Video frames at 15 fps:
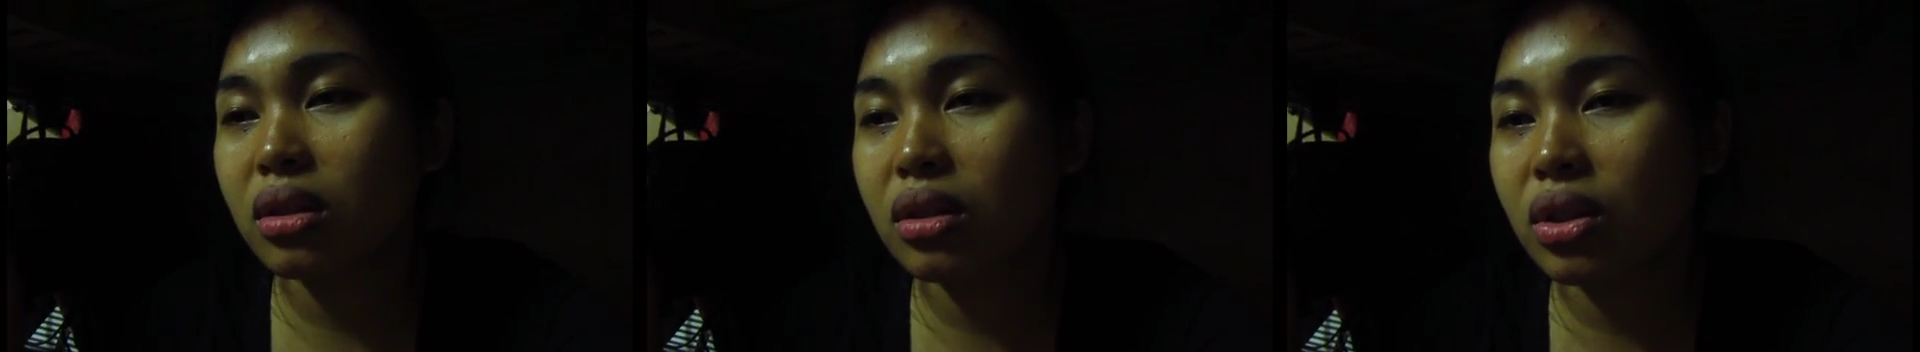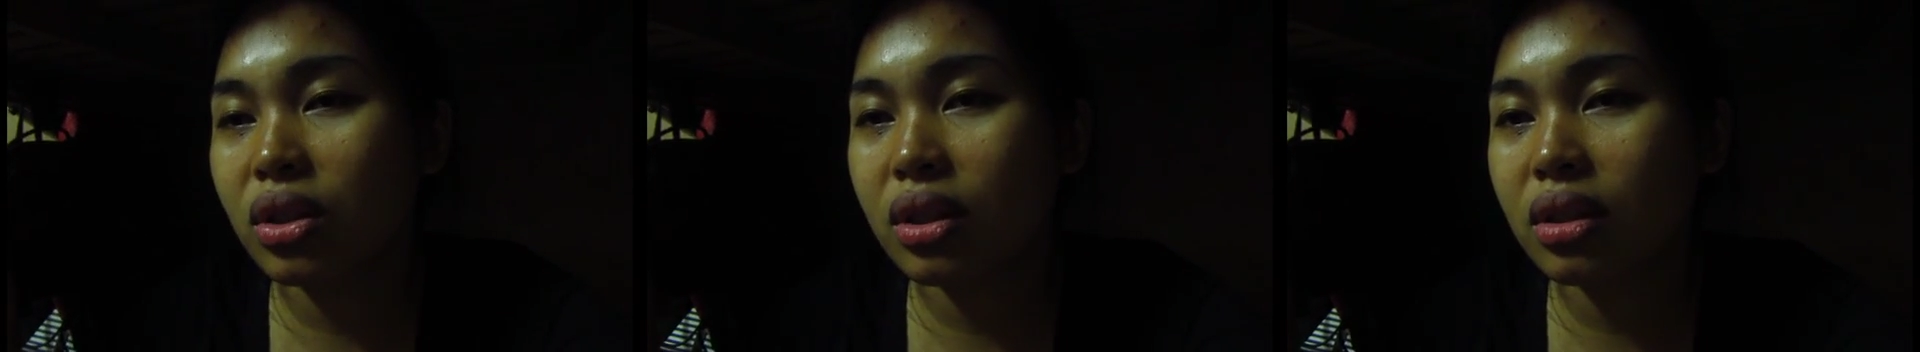
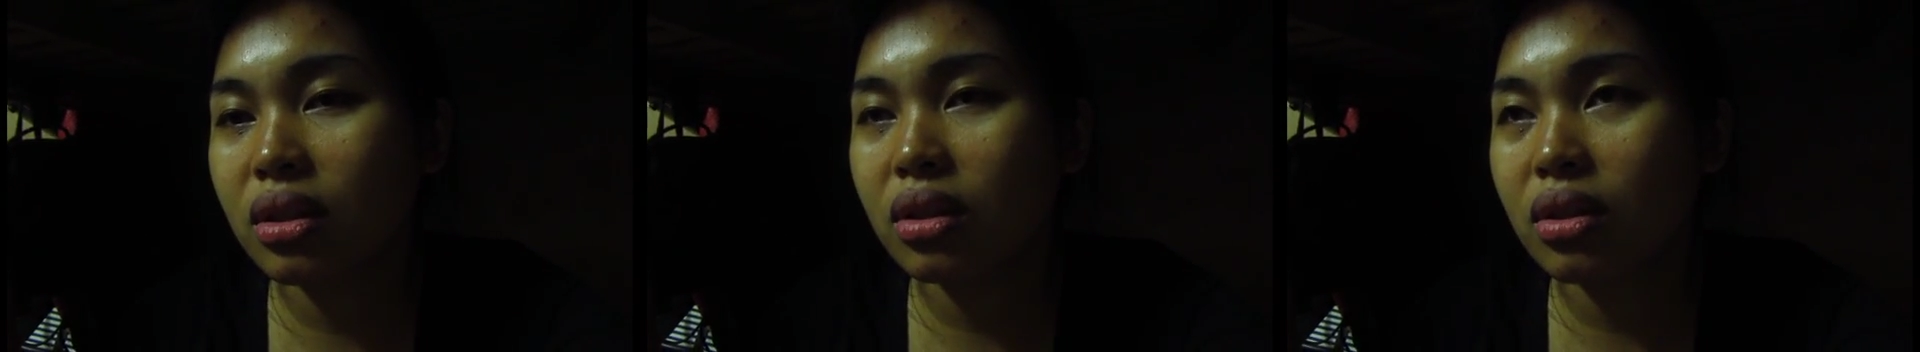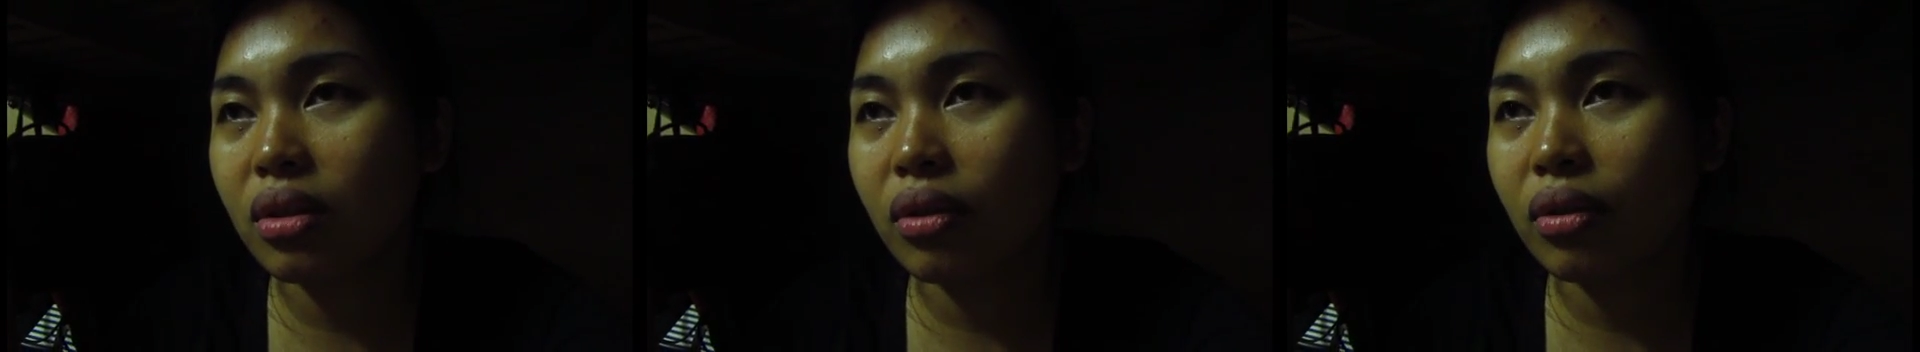
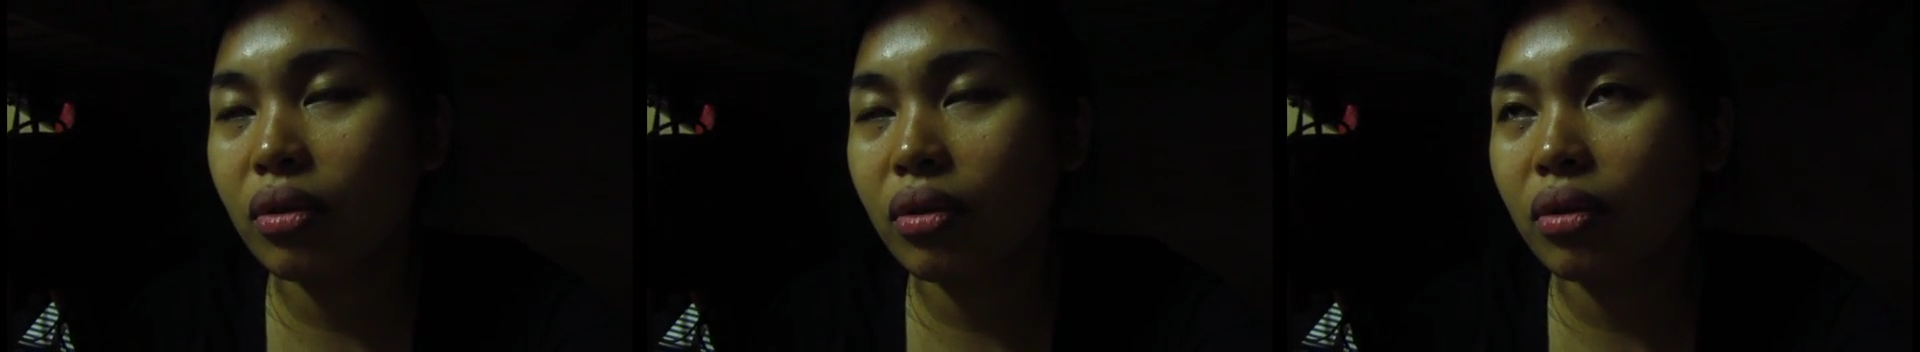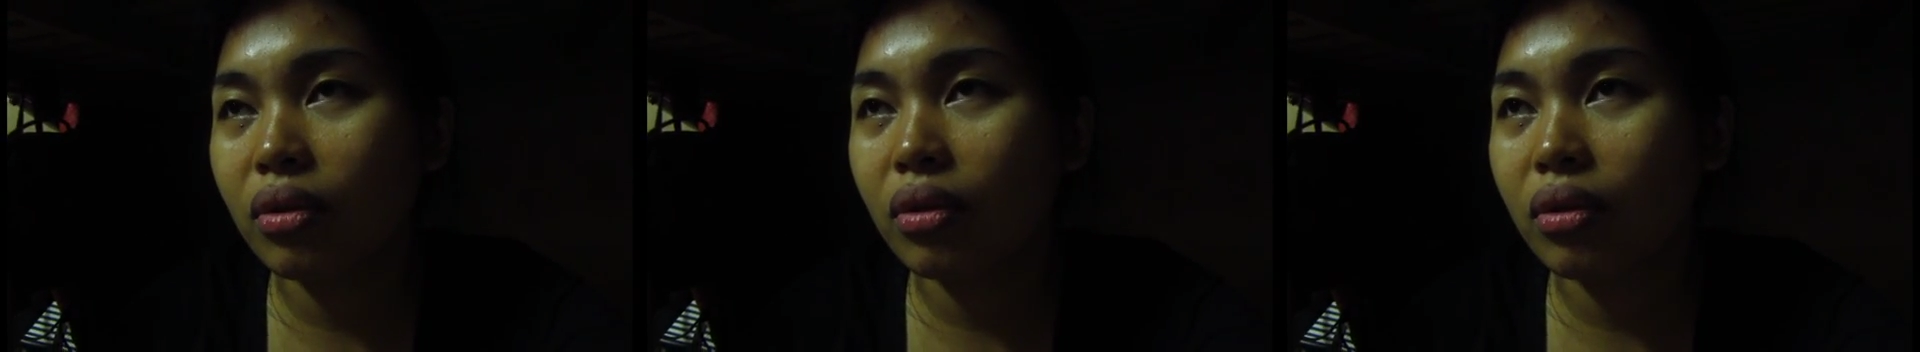just
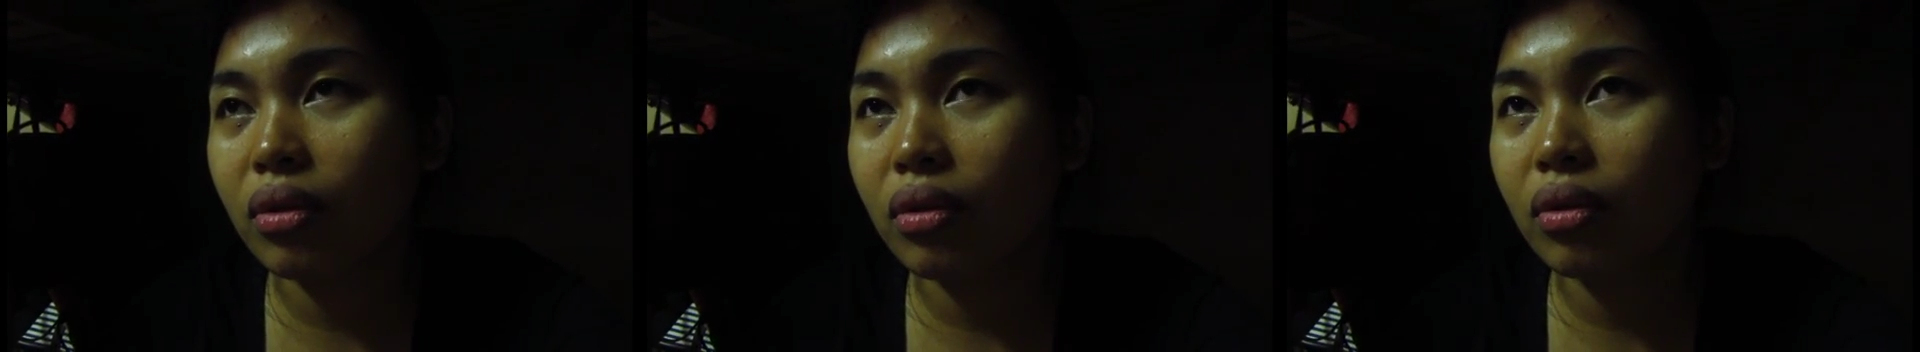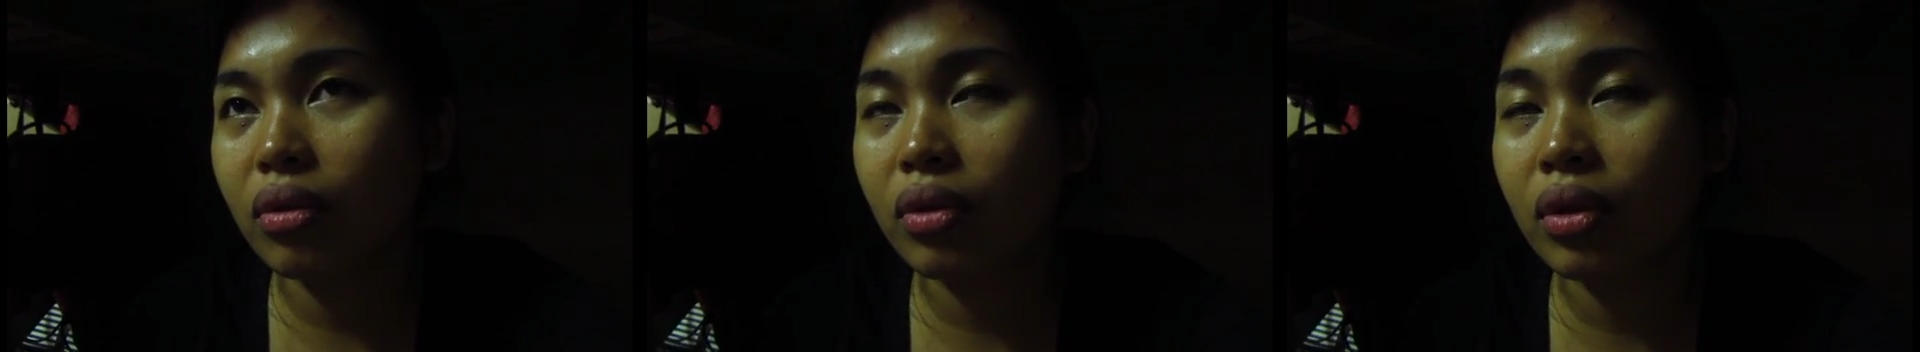
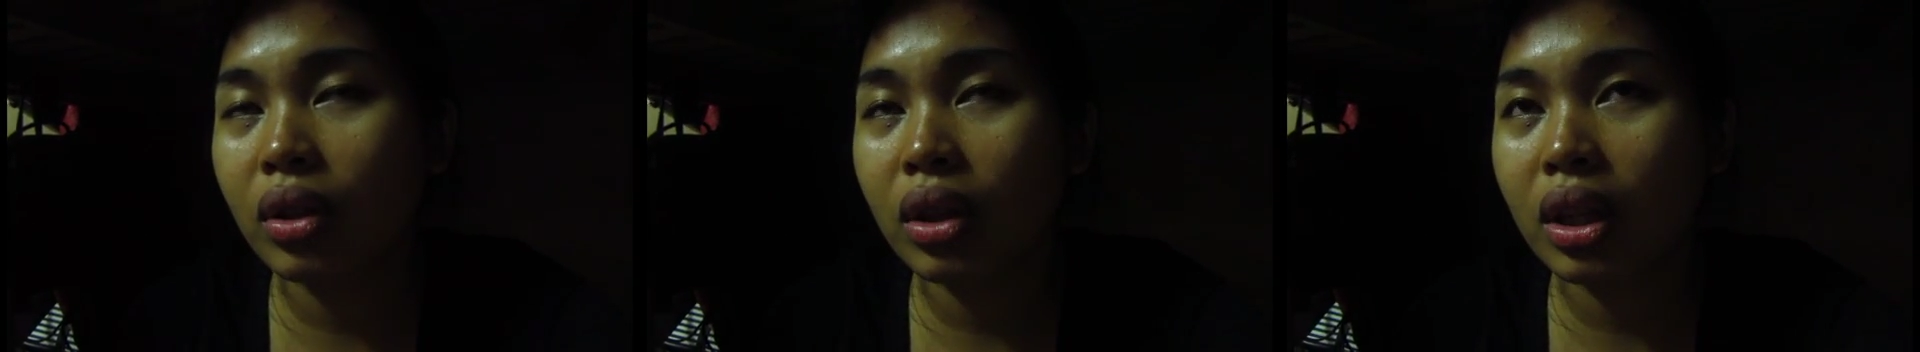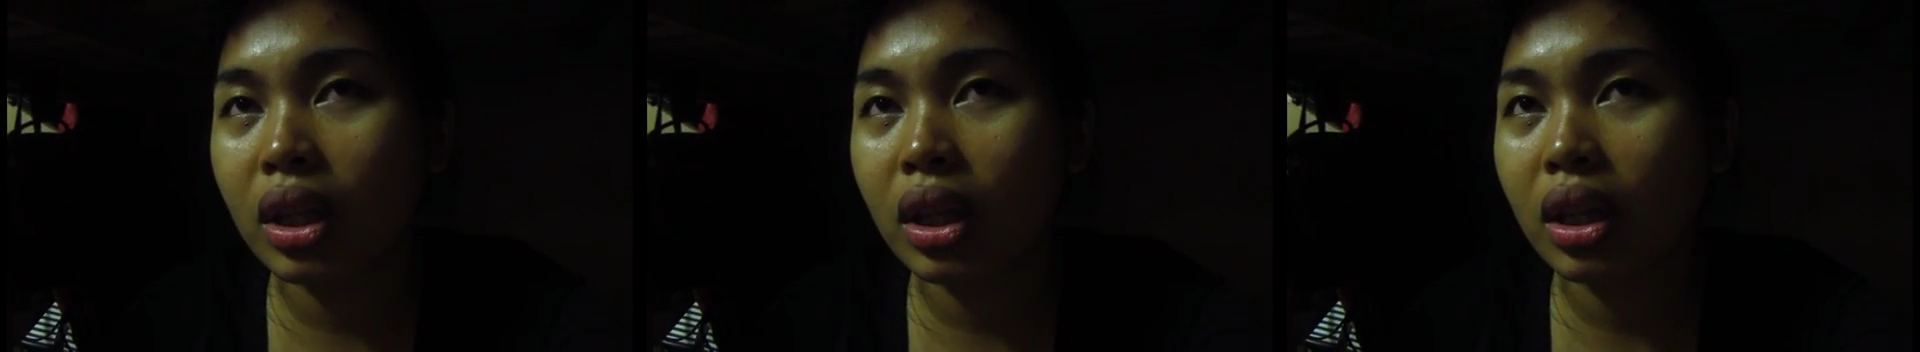
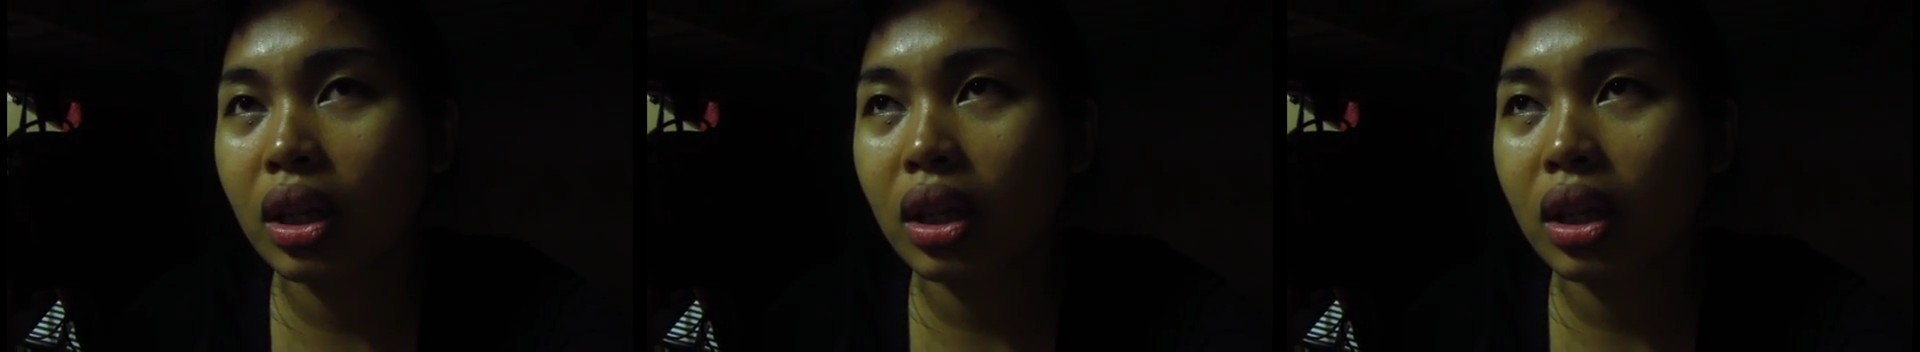really,